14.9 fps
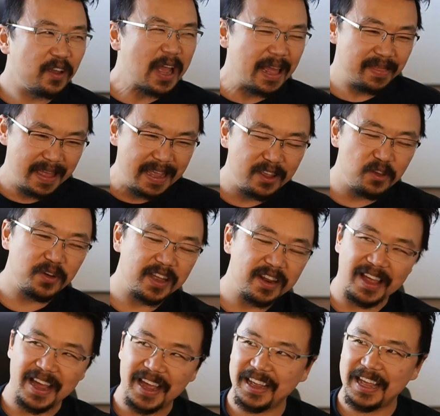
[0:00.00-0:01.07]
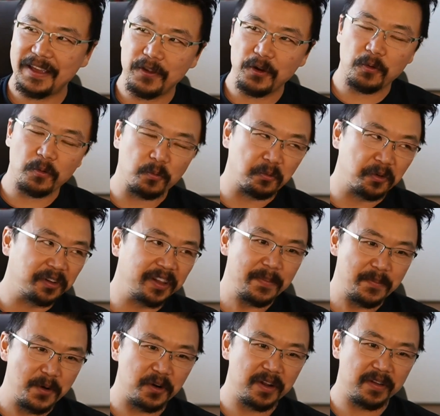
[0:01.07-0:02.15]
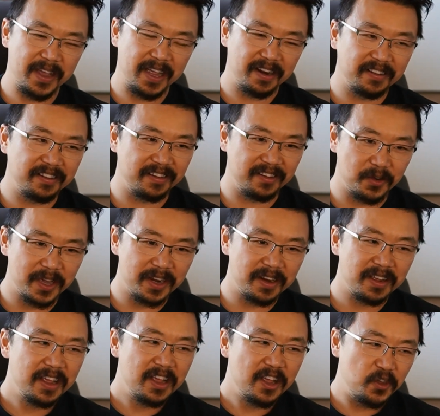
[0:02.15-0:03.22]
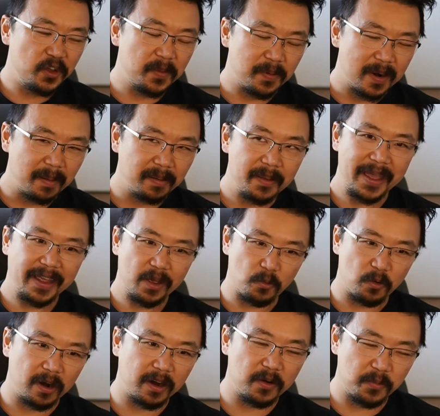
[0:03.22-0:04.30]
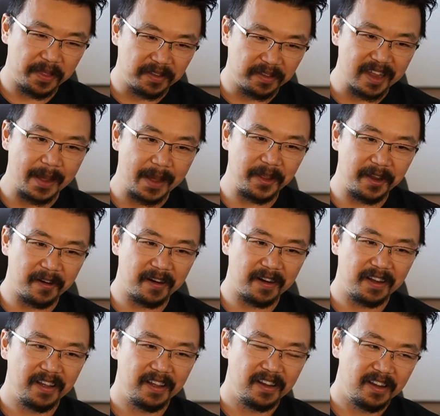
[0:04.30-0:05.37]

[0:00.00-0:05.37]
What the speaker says: I think you can like, if you're really motivated to do it, you can probably make it work with a Zapier.